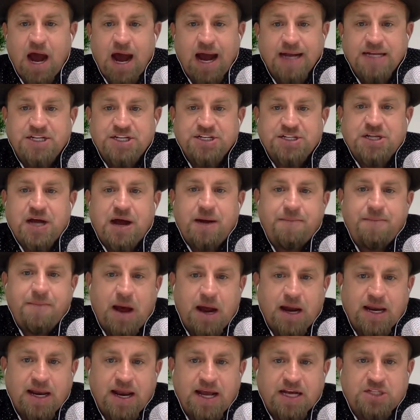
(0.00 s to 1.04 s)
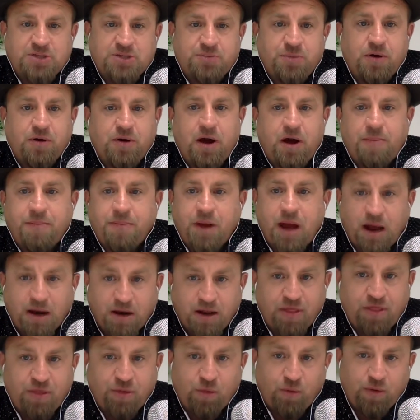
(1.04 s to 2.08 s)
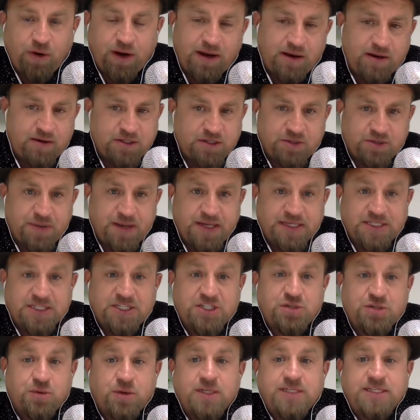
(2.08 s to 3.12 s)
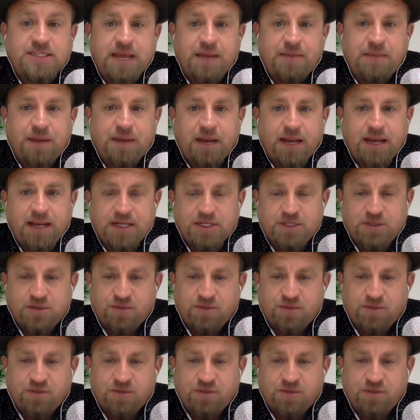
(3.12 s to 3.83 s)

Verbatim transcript: I just I'm not an expert. I'm not an authority in those spaces, so I stay in my lane.